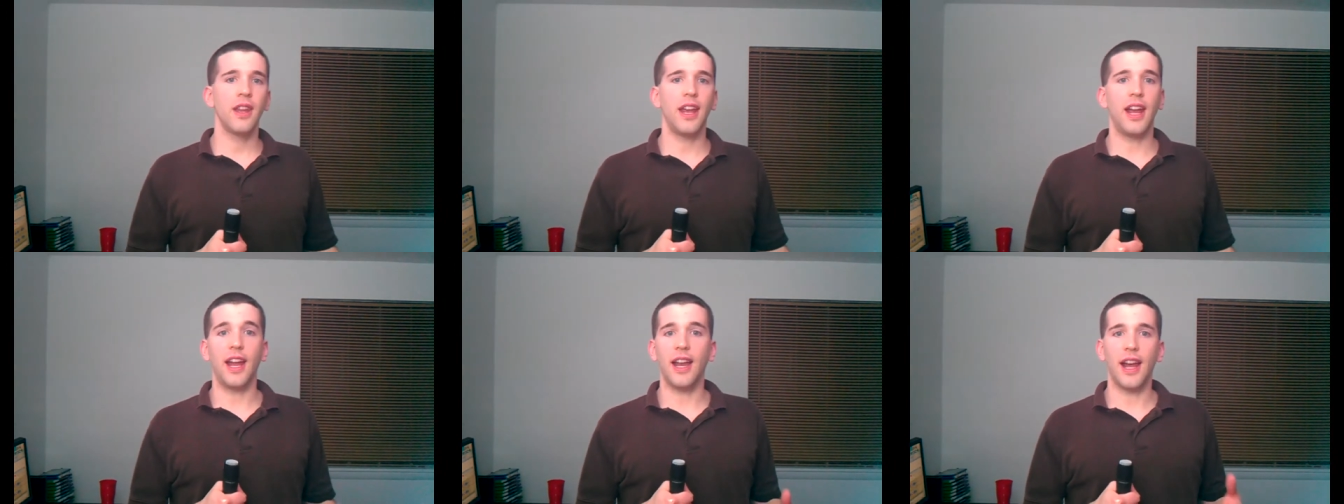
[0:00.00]

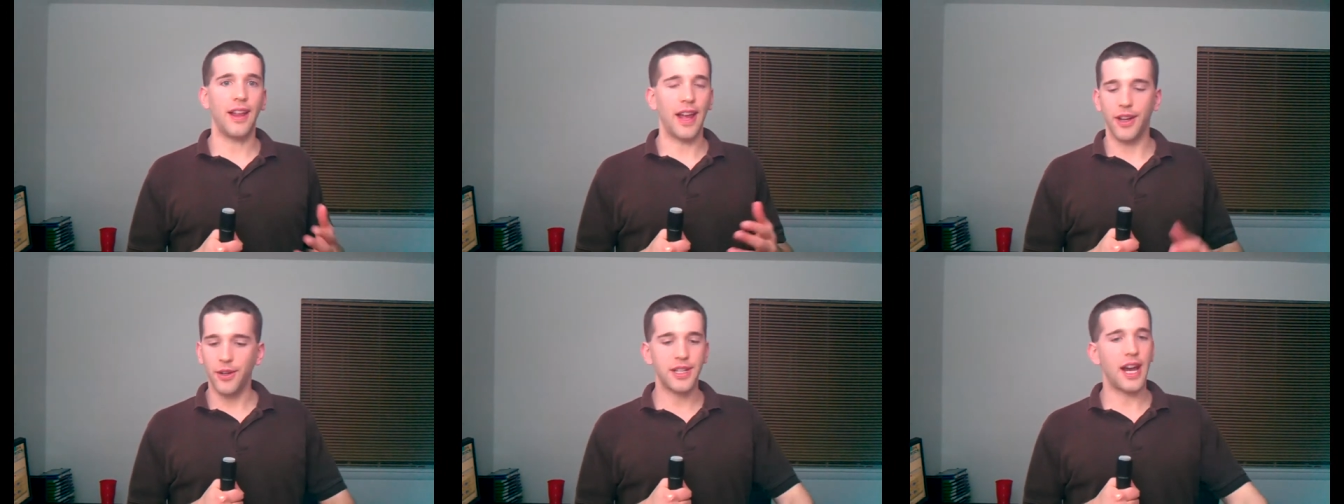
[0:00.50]
And I
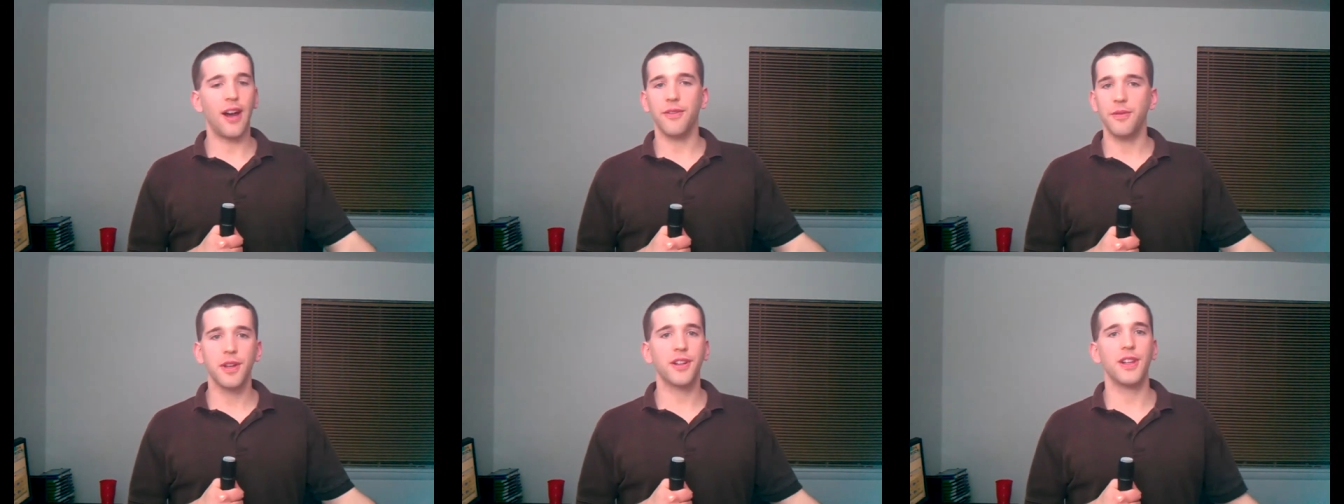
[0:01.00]
go down
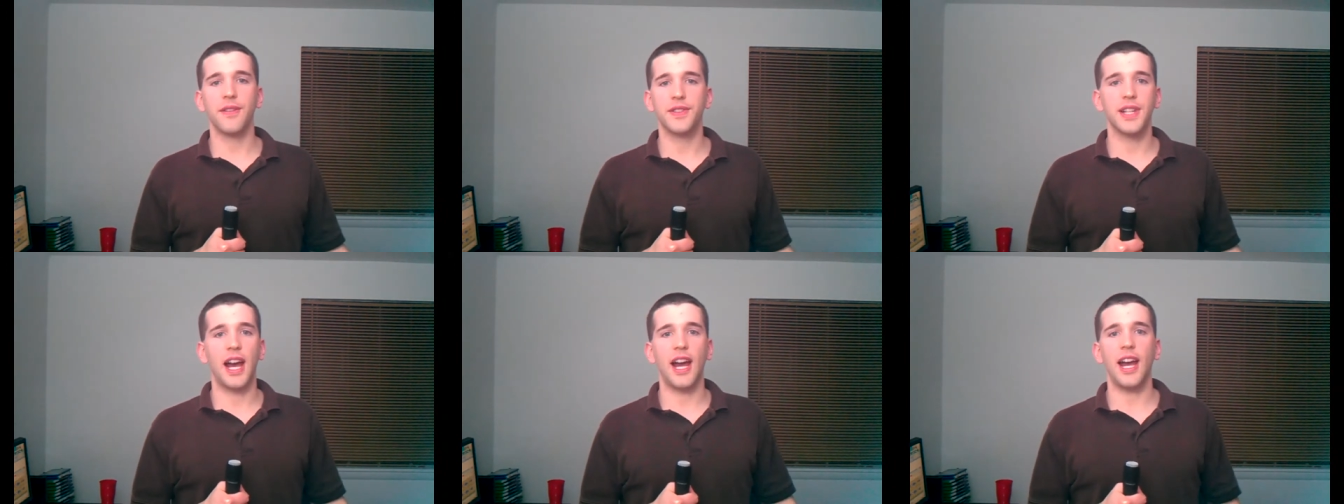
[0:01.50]
from the
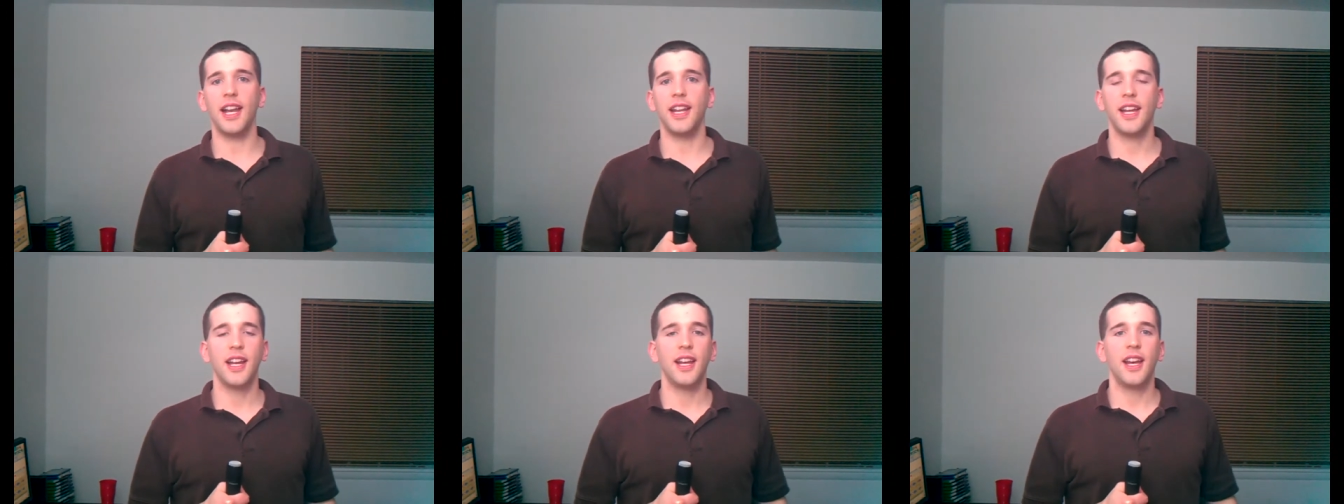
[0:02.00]
cliffside,
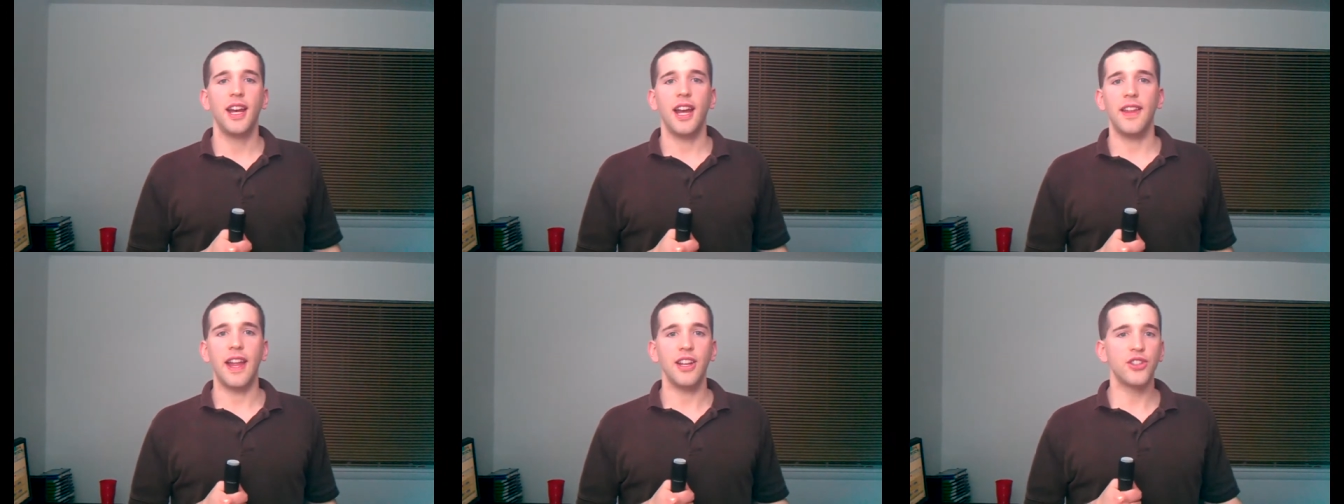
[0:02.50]

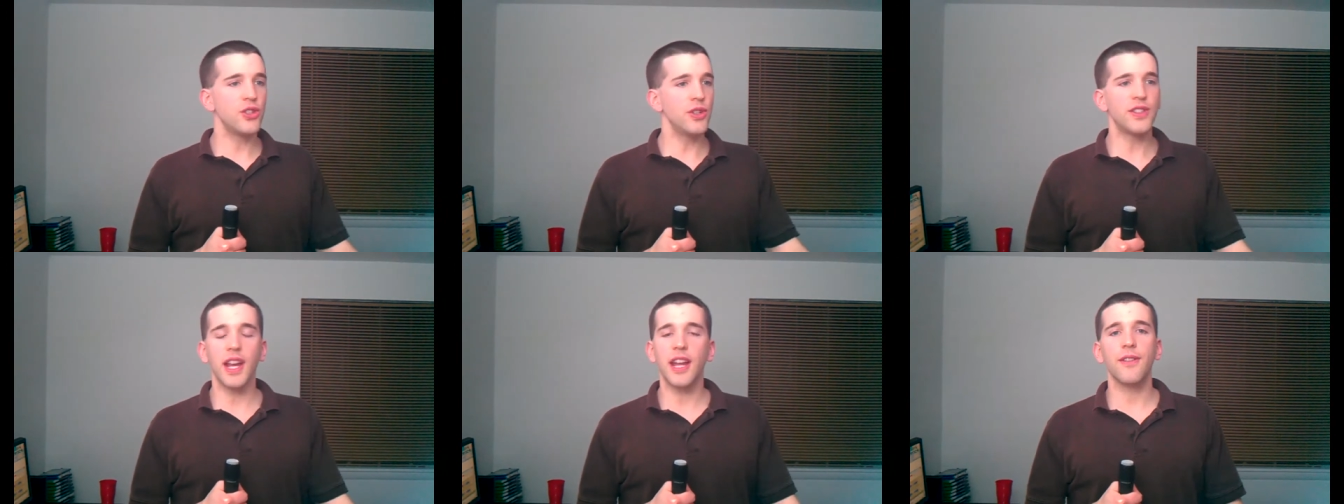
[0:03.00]
and then as soon
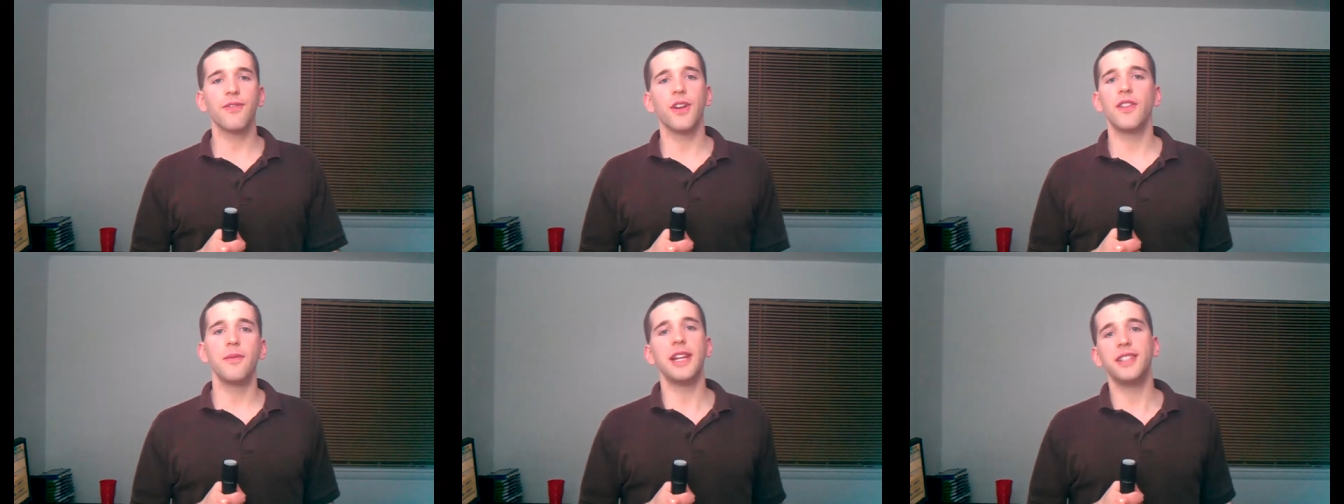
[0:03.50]
as I get in front
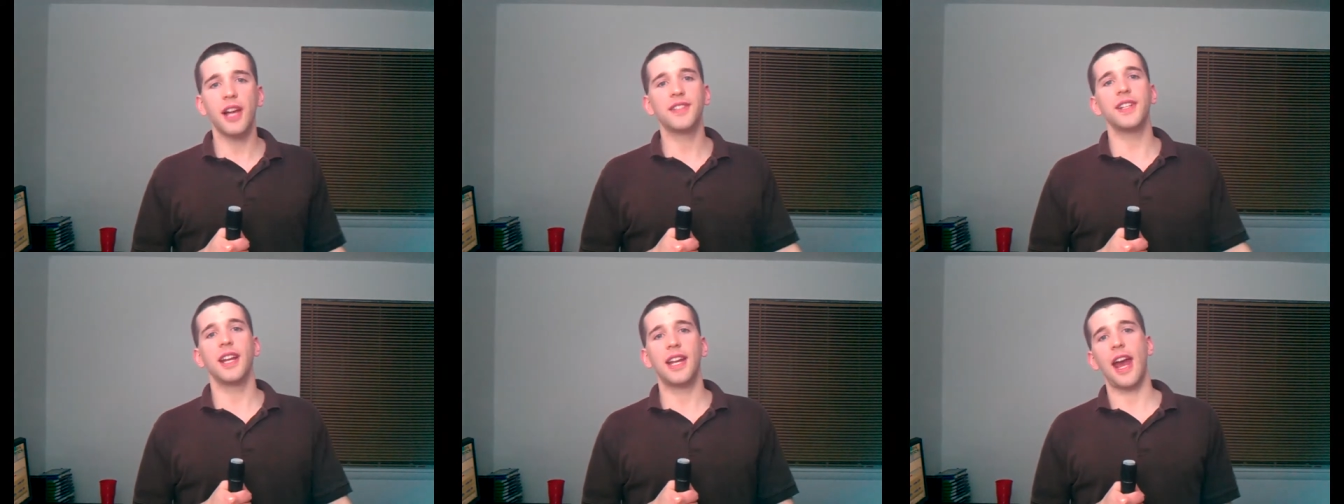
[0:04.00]
of him, he does
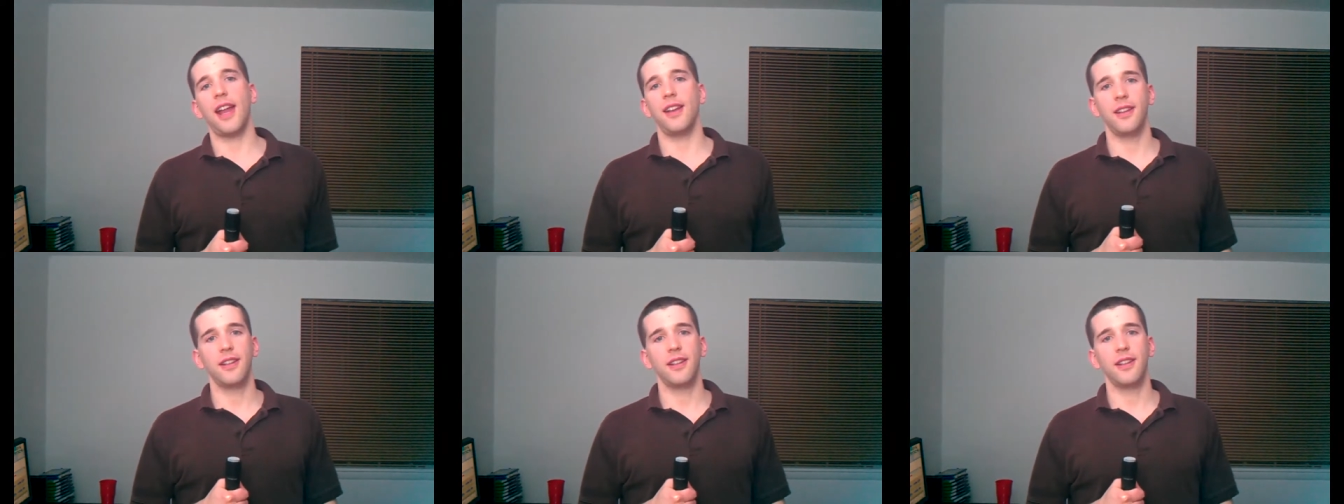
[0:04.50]
it again.